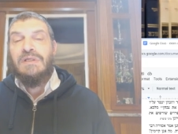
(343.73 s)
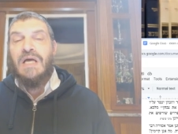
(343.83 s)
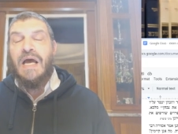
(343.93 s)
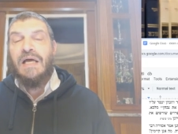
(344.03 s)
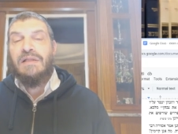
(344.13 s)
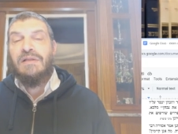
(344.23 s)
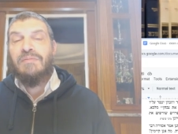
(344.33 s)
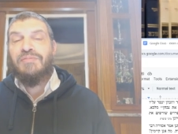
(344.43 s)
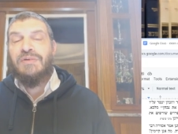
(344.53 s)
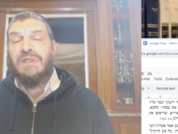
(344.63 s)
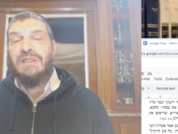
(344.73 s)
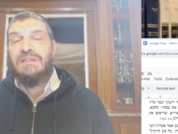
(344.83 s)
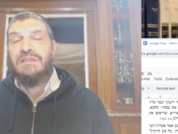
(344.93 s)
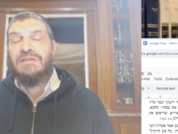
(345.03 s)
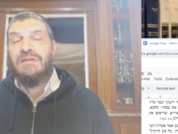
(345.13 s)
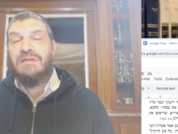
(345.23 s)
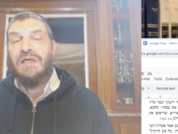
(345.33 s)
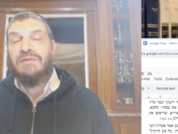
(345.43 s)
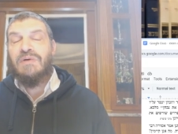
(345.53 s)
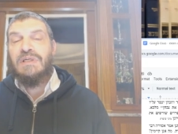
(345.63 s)
and the priests did
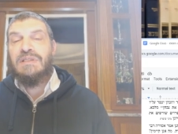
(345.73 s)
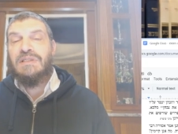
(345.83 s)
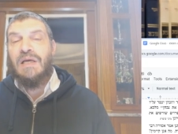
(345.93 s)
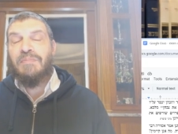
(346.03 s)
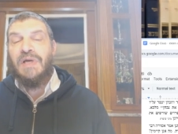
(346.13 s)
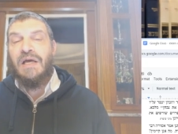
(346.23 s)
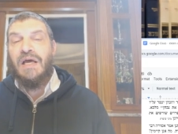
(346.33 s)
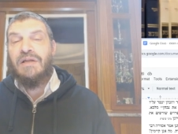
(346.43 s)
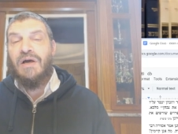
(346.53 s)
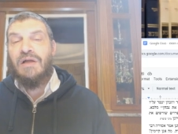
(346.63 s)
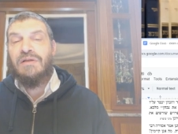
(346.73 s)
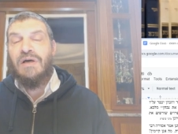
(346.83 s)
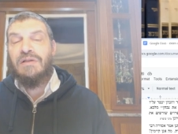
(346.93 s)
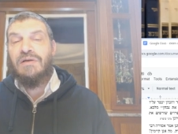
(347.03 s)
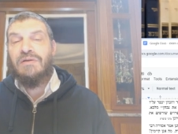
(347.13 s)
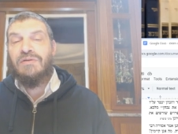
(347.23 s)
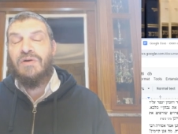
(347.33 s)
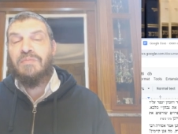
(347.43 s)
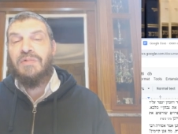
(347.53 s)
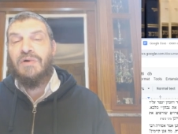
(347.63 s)
not want to step on the
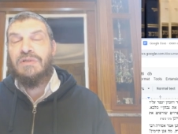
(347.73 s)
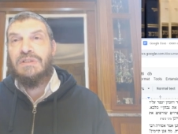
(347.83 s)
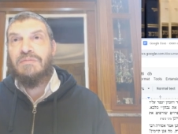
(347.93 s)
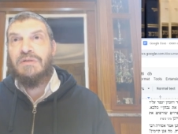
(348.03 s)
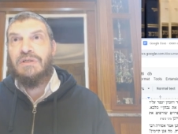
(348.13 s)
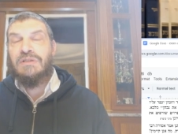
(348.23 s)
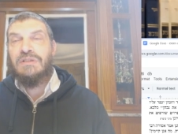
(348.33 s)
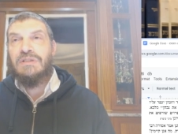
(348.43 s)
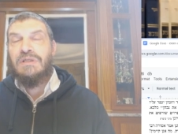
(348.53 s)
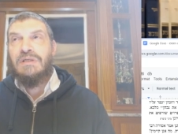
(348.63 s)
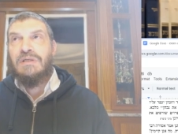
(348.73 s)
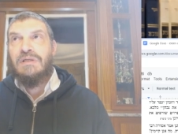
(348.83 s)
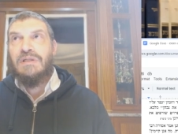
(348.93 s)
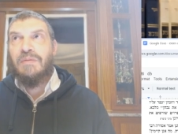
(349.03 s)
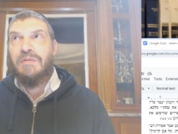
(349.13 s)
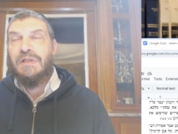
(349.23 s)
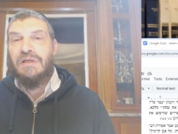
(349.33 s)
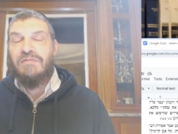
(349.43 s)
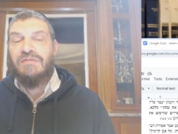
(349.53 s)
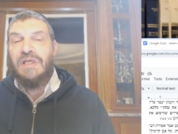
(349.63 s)
doorpost because they
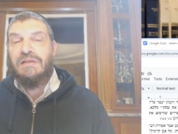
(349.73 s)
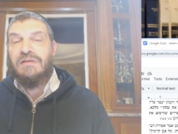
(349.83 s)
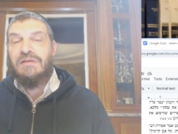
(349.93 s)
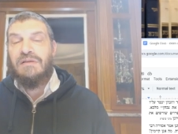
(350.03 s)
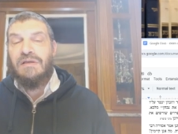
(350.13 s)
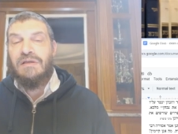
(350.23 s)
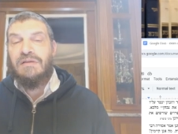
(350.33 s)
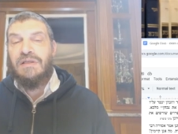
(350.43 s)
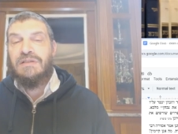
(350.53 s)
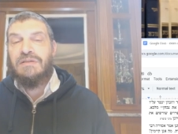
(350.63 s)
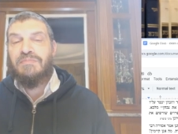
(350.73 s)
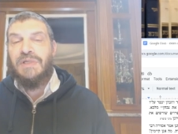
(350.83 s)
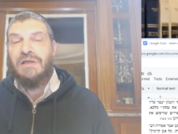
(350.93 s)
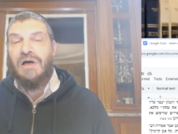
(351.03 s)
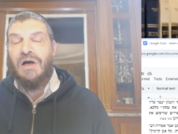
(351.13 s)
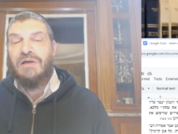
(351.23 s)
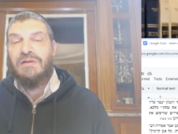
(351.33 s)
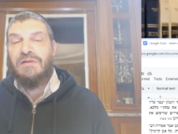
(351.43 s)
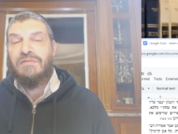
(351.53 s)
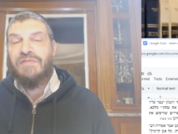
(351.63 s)
believed that this big
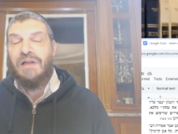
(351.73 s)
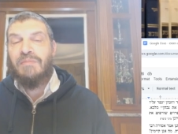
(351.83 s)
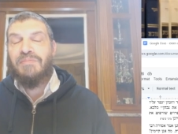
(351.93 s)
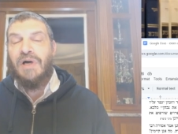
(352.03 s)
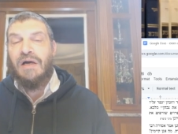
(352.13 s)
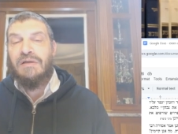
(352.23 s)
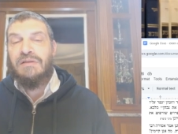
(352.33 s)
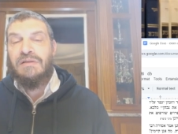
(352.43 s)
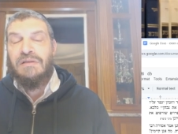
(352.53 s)
idol fell apart,